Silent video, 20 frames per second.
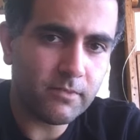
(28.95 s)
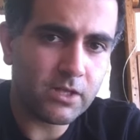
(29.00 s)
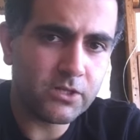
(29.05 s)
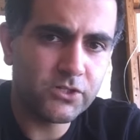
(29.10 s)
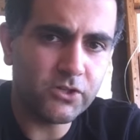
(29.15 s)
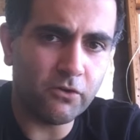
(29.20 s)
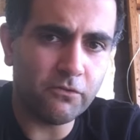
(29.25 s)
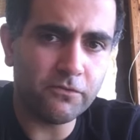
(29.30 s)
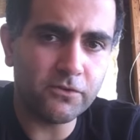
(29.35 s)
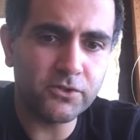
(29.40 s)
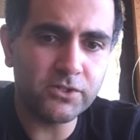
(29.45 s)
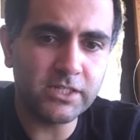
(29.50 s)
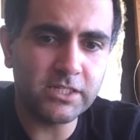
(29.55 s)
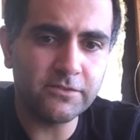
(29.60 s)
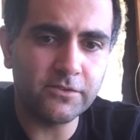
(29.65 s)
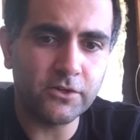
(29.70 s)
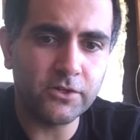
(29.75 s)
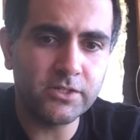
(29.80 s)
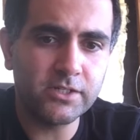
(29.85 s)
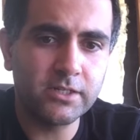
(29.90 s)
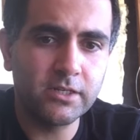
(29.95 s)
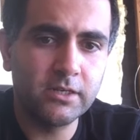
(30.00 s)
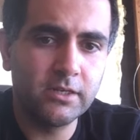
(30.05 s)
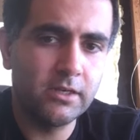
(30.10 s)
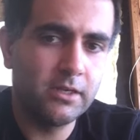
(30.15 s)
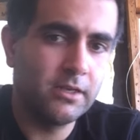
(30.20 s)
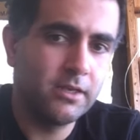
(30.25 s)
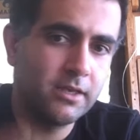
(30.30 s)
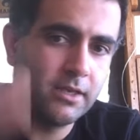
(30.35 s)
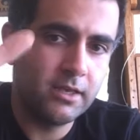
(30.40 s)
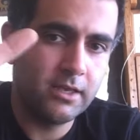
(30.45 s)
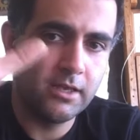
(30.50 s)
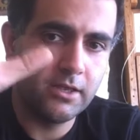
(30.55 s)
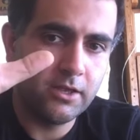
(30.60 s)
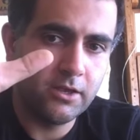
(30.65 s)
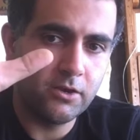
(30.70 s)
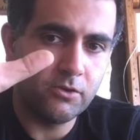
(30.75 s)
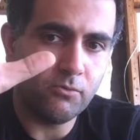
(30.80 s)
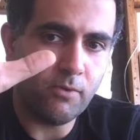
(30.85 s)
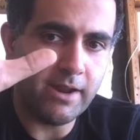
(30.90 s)
So, first things first.
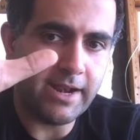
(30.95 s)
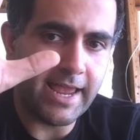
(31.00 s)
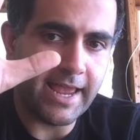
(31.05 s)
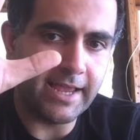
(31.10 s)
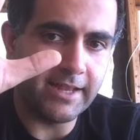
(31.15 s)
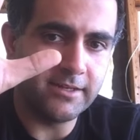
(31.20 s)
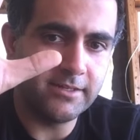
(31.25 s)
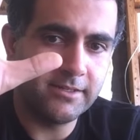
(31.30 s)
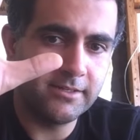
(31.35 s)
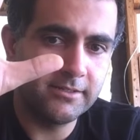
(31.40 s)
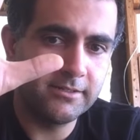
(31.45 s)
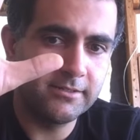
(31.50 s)
Right hand.